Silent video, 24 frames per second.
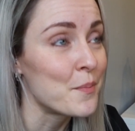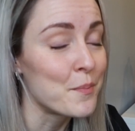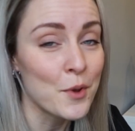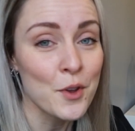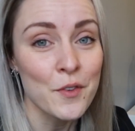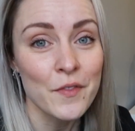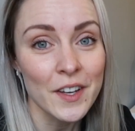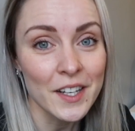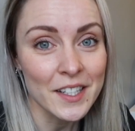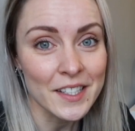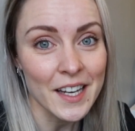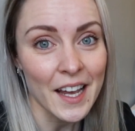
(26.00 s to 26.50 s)

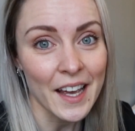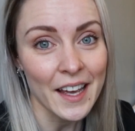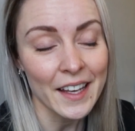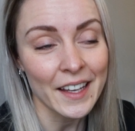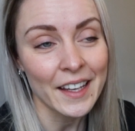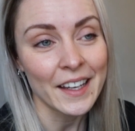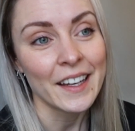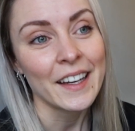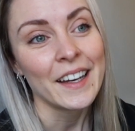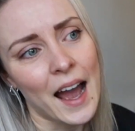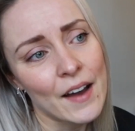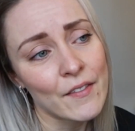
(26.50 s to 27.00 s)
moving
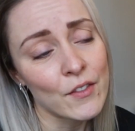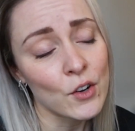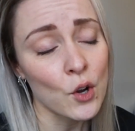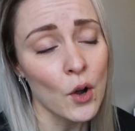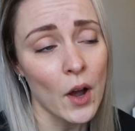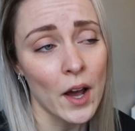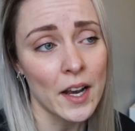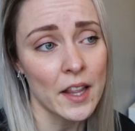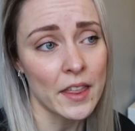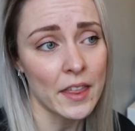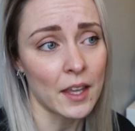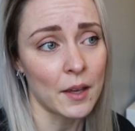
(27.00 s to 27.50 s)
day. I haven't
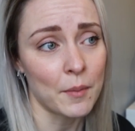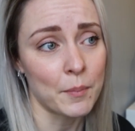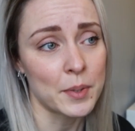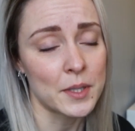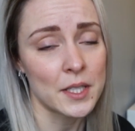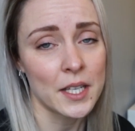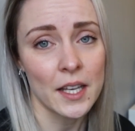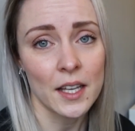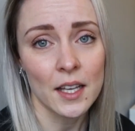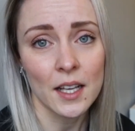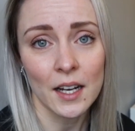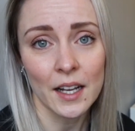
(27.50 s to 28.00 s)
got anything
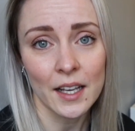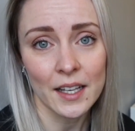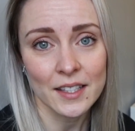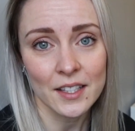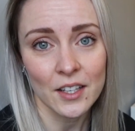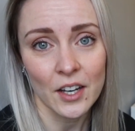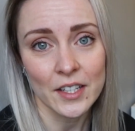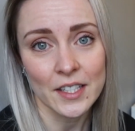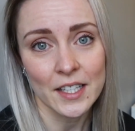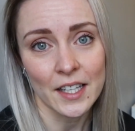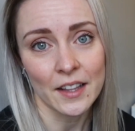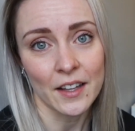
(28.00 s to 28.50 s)
particularly
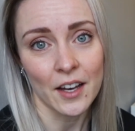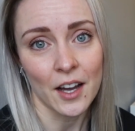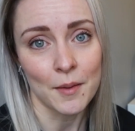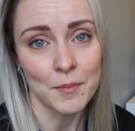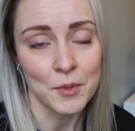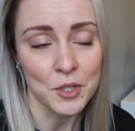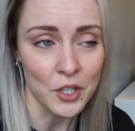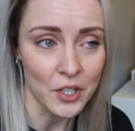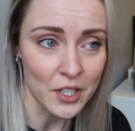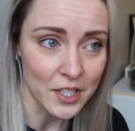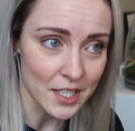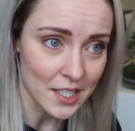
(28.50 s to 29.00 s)
exciting that I'm
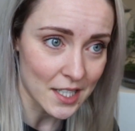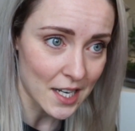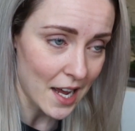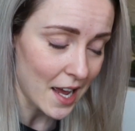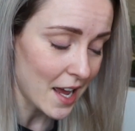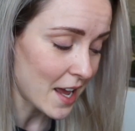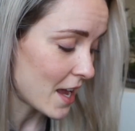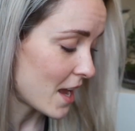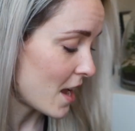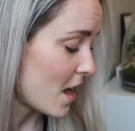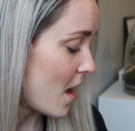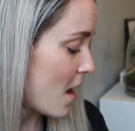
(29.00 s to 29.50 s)
doing
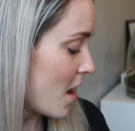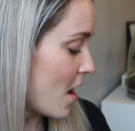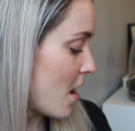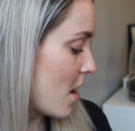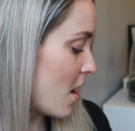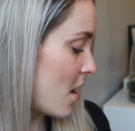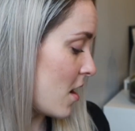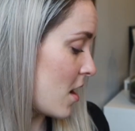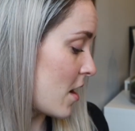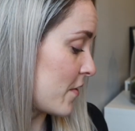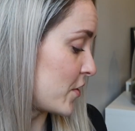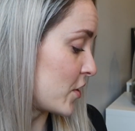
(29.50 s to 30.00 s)
today.
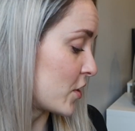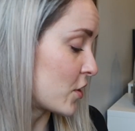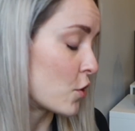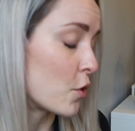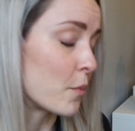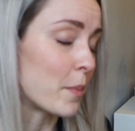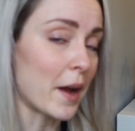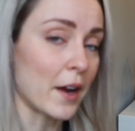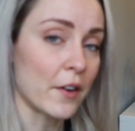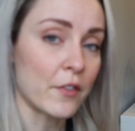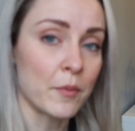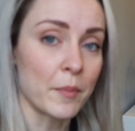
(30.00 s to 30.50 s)
I've just
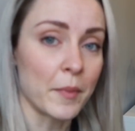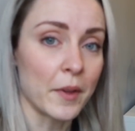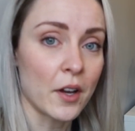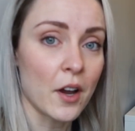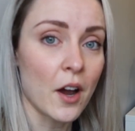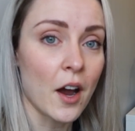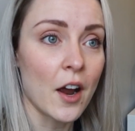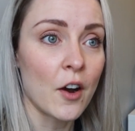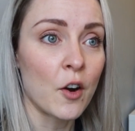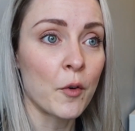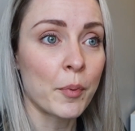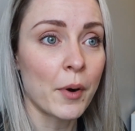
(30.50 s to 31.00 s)
got back from the
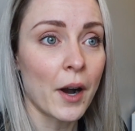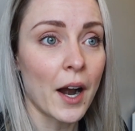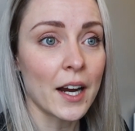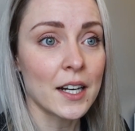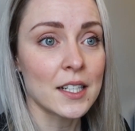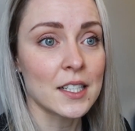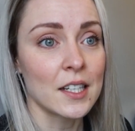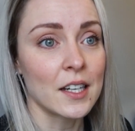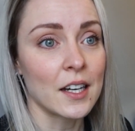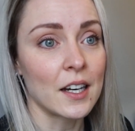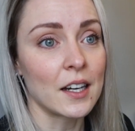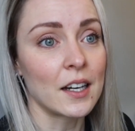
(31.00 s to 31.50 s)

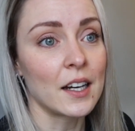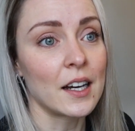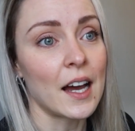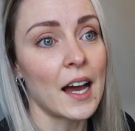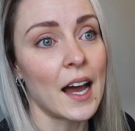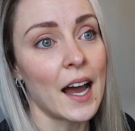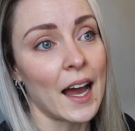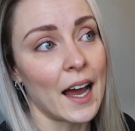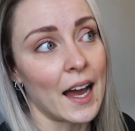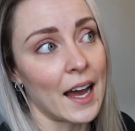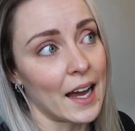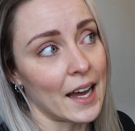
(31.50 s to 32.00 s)
chiropractor
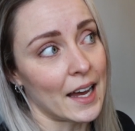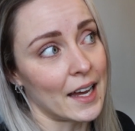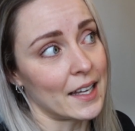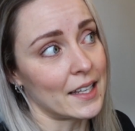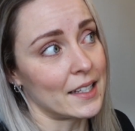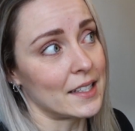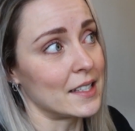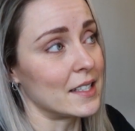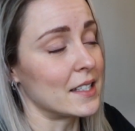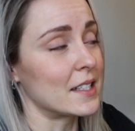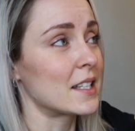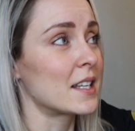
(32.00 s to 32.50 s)

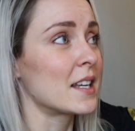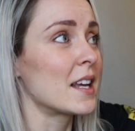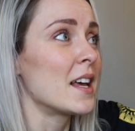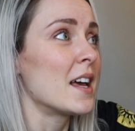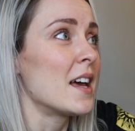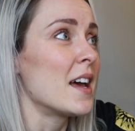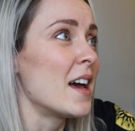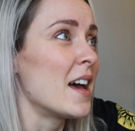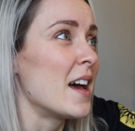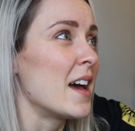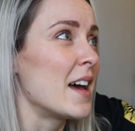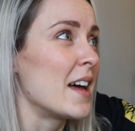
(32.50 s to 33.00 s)
and
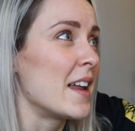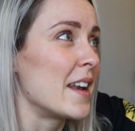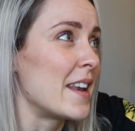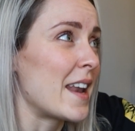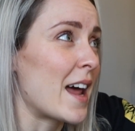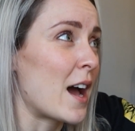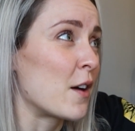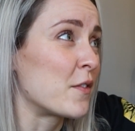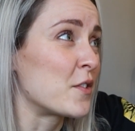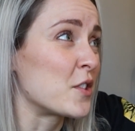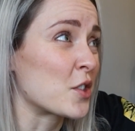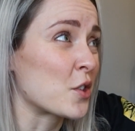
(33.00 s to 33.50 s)

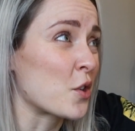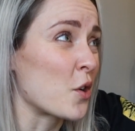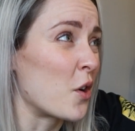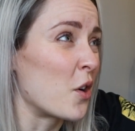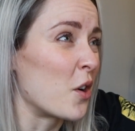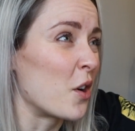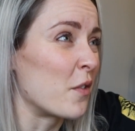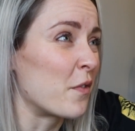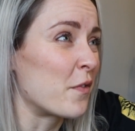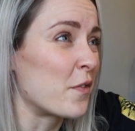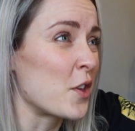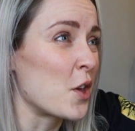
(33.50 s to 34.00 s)
now I've just
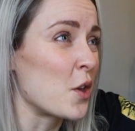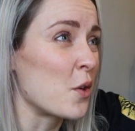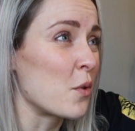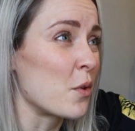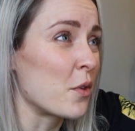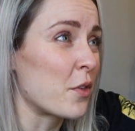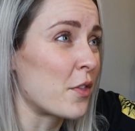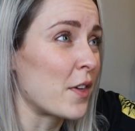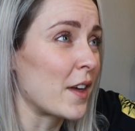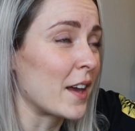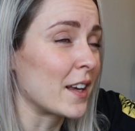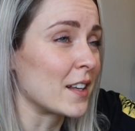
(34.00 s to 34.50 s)
got a few
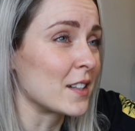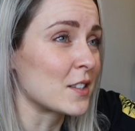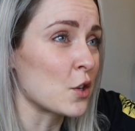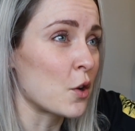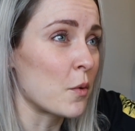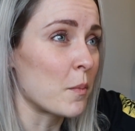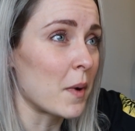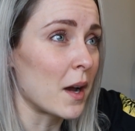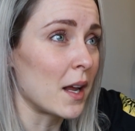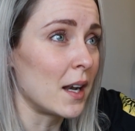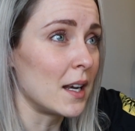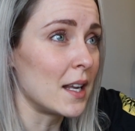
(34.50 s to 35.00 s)
things
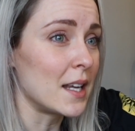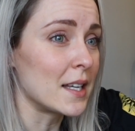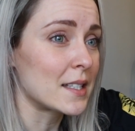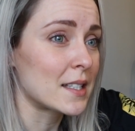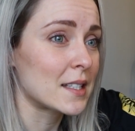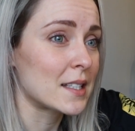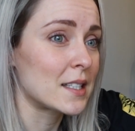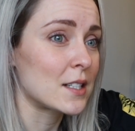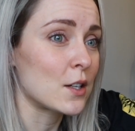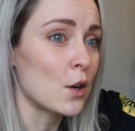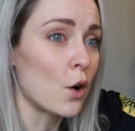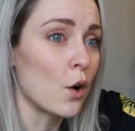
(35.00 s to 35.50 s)
on my
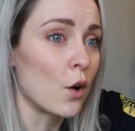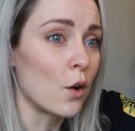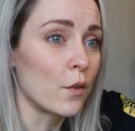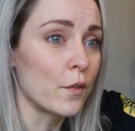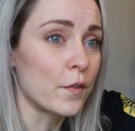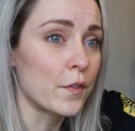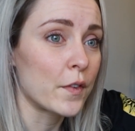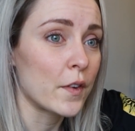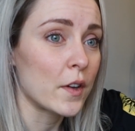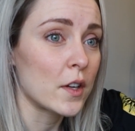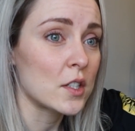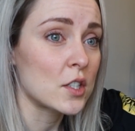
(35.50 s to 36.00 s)
list
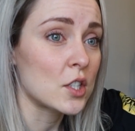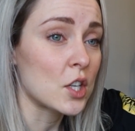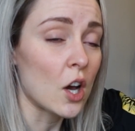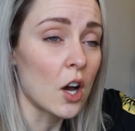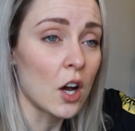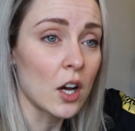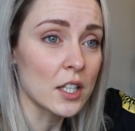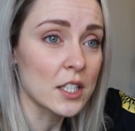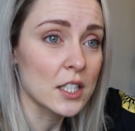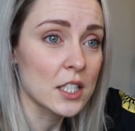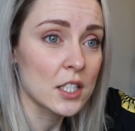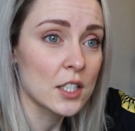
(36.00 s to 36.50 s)
of
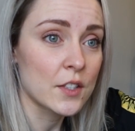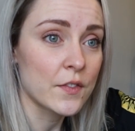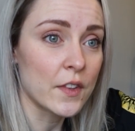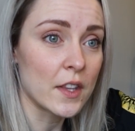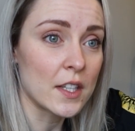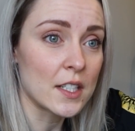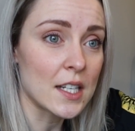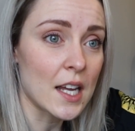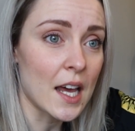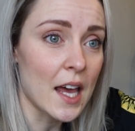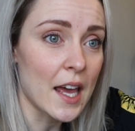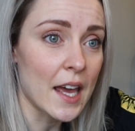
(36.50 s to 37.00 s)
tasks for
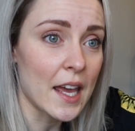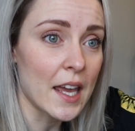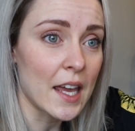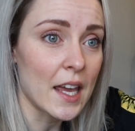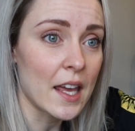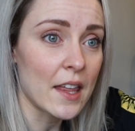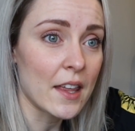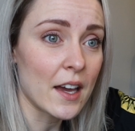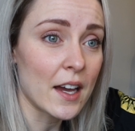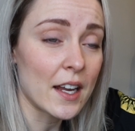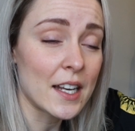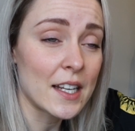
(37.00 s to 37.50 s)
the
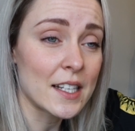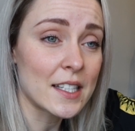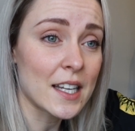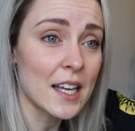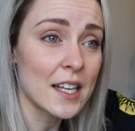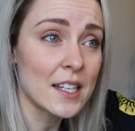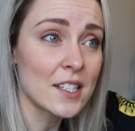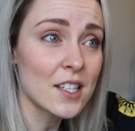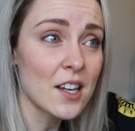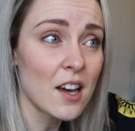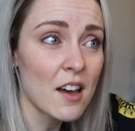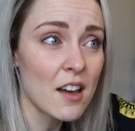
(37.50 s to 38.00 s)
day that I need to
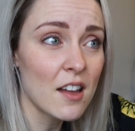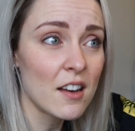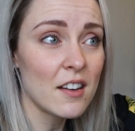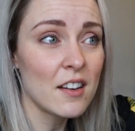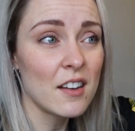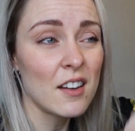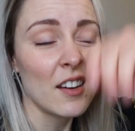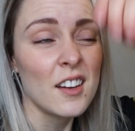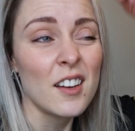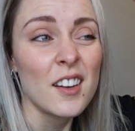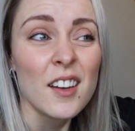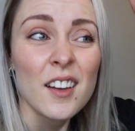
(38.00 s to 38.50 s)
get
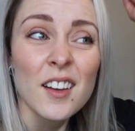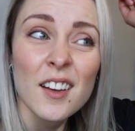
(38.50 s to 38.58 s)
done,